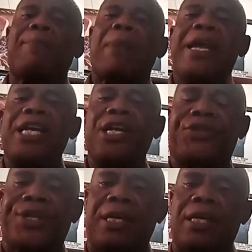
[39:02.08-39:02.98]
by
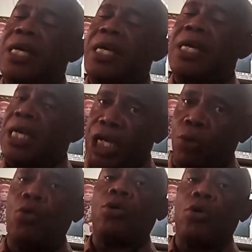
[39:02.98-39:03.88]
anything, it
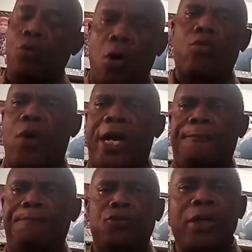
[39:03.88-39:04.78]
will work well.
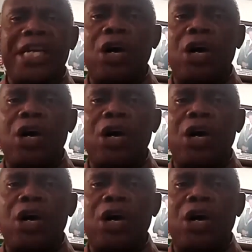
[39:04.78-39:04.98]
Today